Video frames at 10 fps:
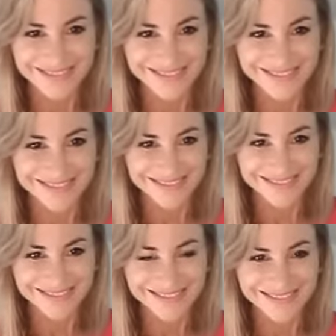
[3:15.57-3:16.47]

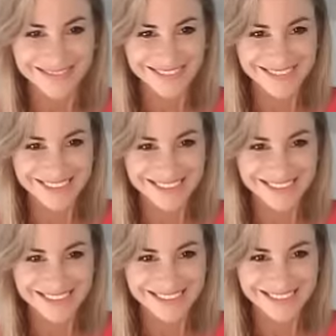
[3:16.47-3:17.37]

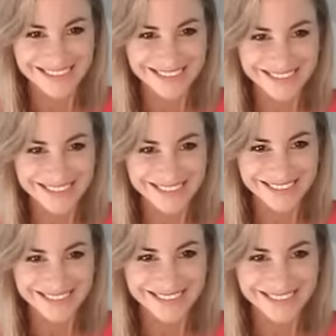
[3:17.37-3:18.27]

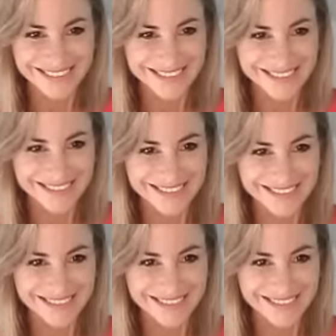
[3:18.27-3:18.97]
[no speech]